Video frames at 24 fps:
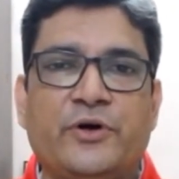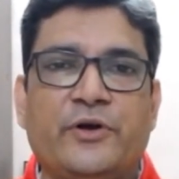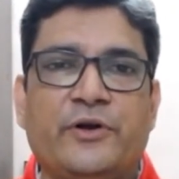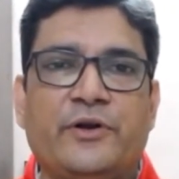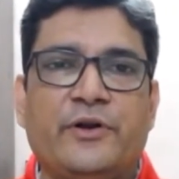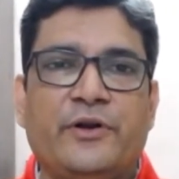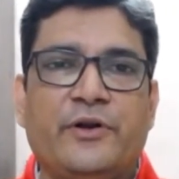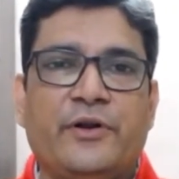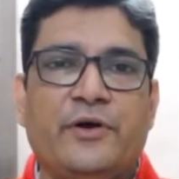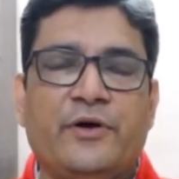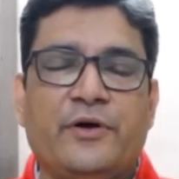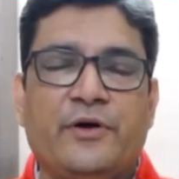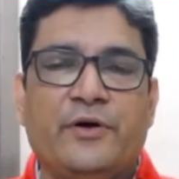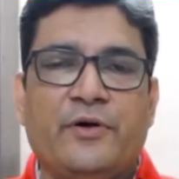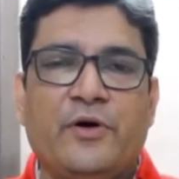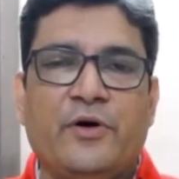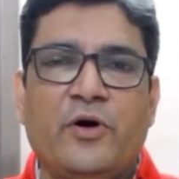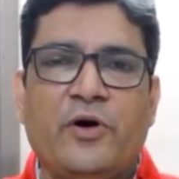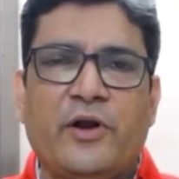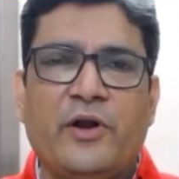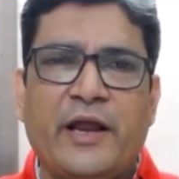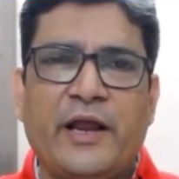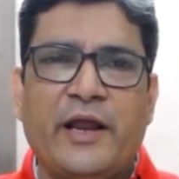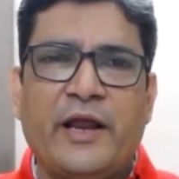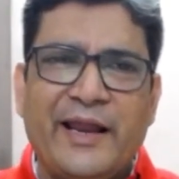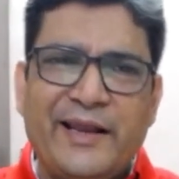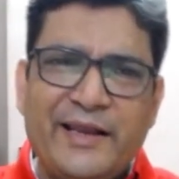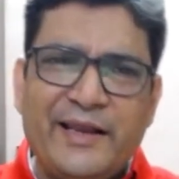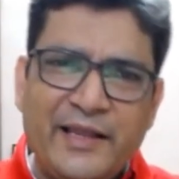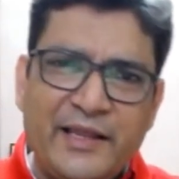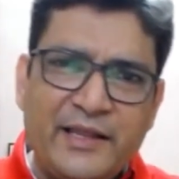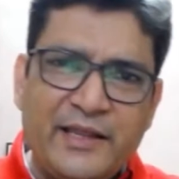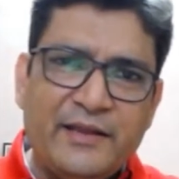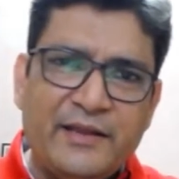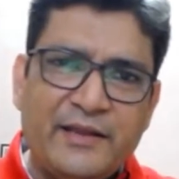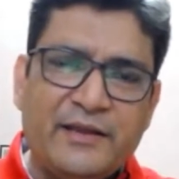or
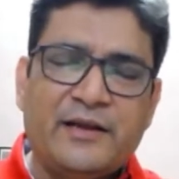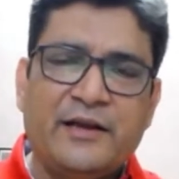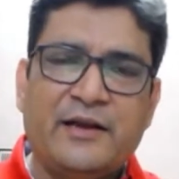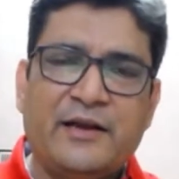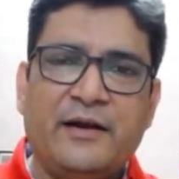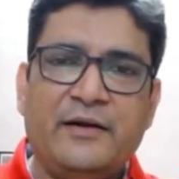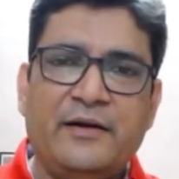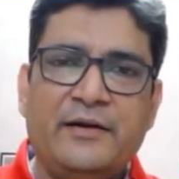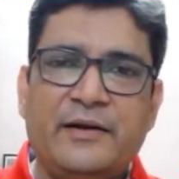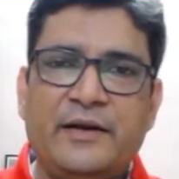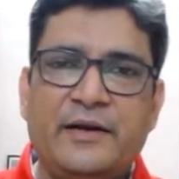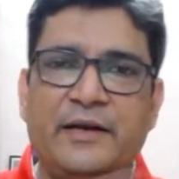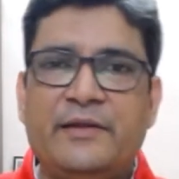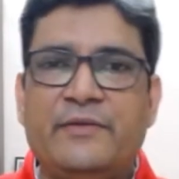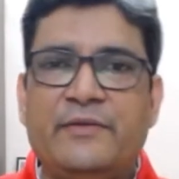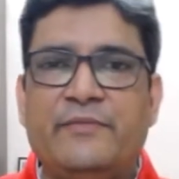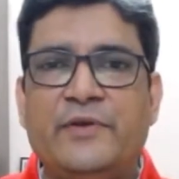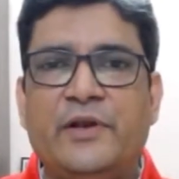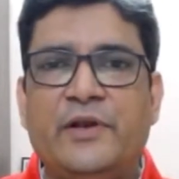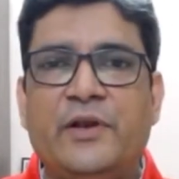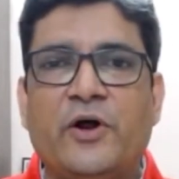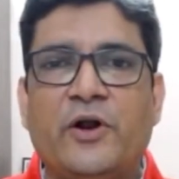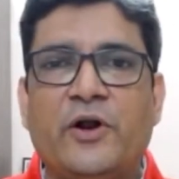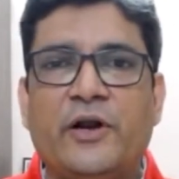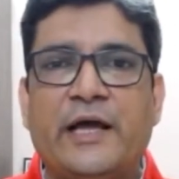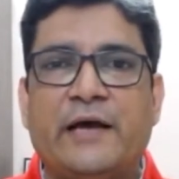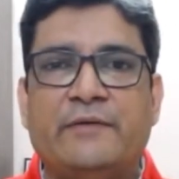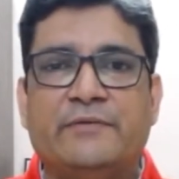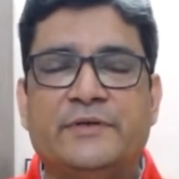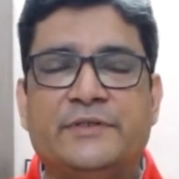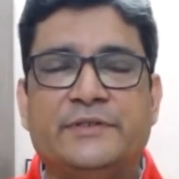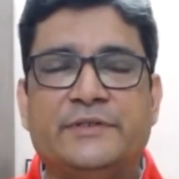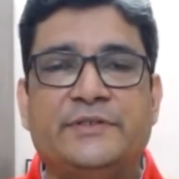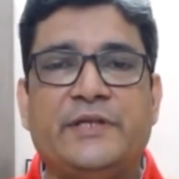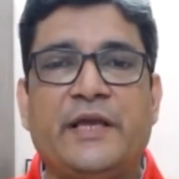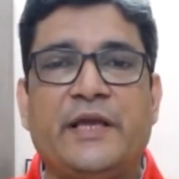any country will not have
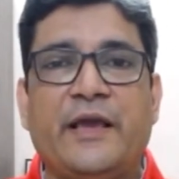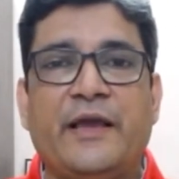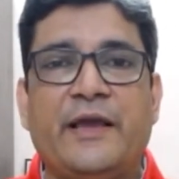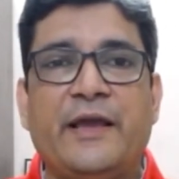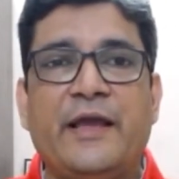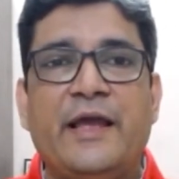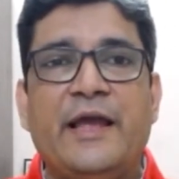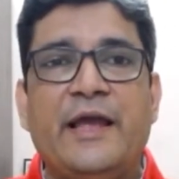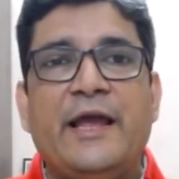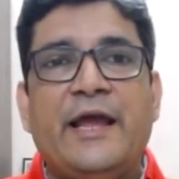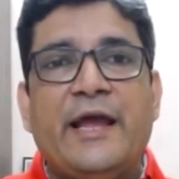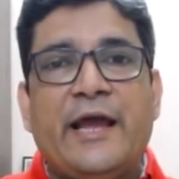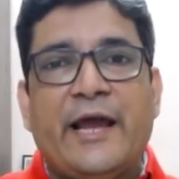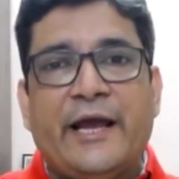a say.